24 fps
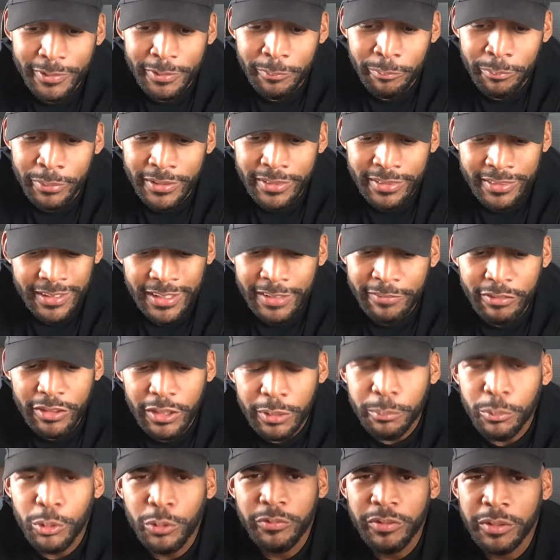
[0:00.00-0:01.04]
But even the
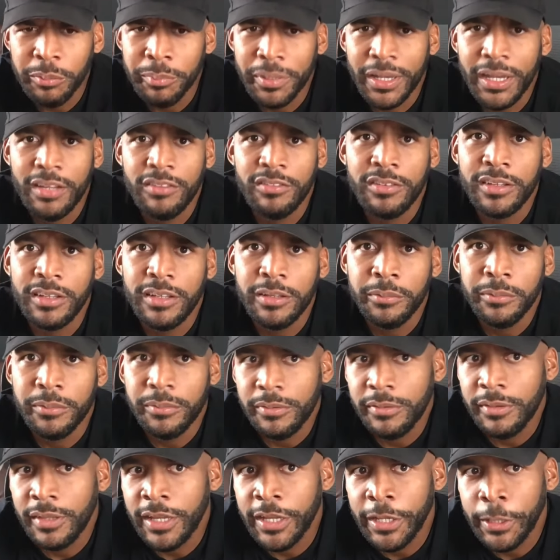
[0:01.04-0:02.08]
movie Magic, it
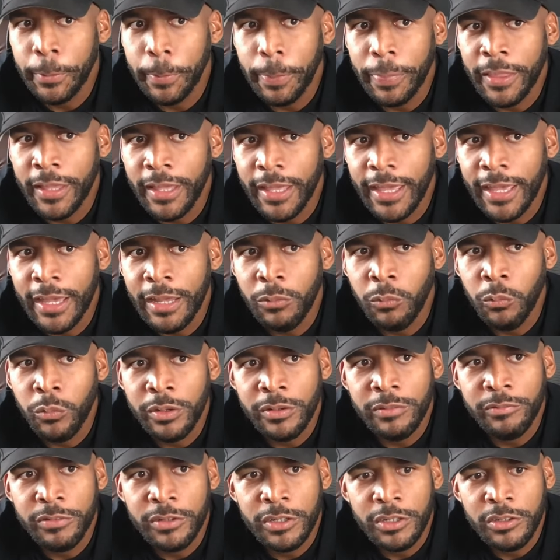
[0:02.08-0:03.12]
was like they had
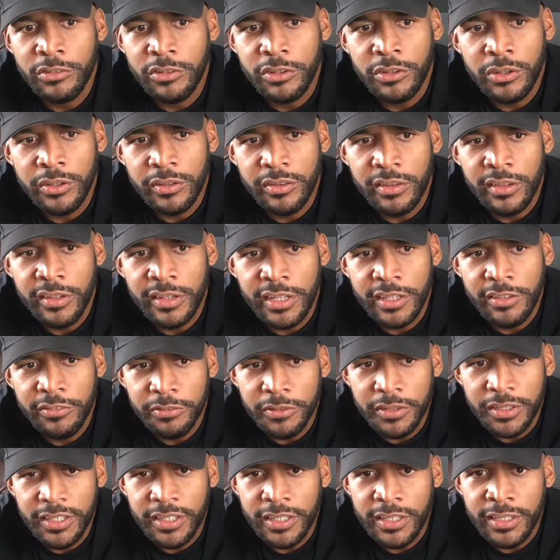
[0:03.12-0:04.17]
one version on Sundays
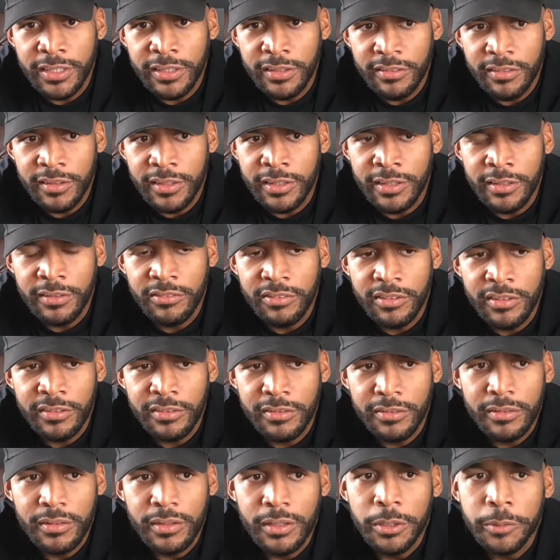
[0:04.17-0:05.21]
for kids, and
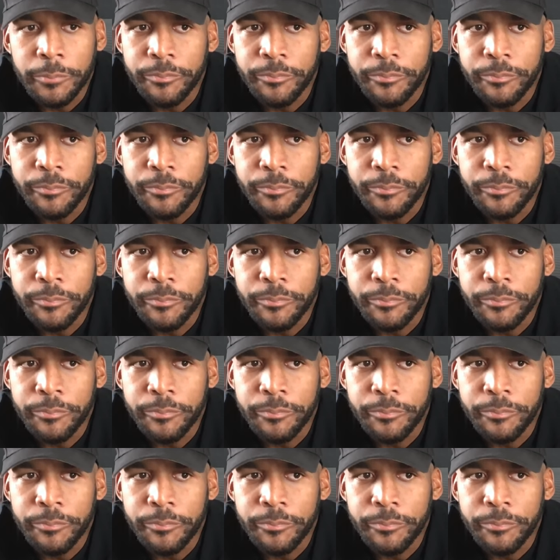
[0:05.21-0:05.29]
it